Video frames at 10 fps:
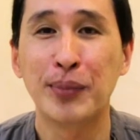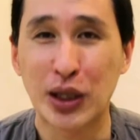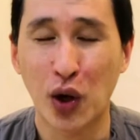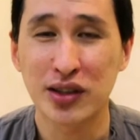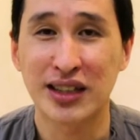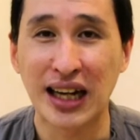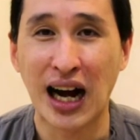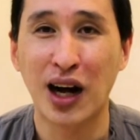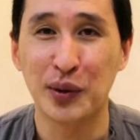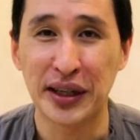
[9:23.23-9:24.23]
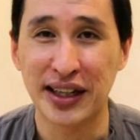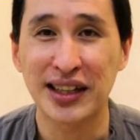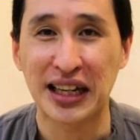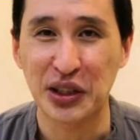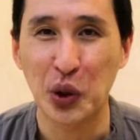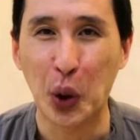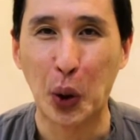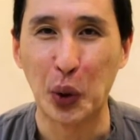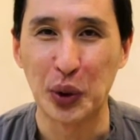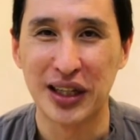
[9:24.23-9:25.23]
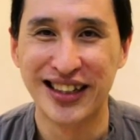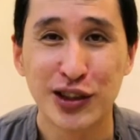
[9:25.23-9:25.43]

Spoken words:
because they are already getting old.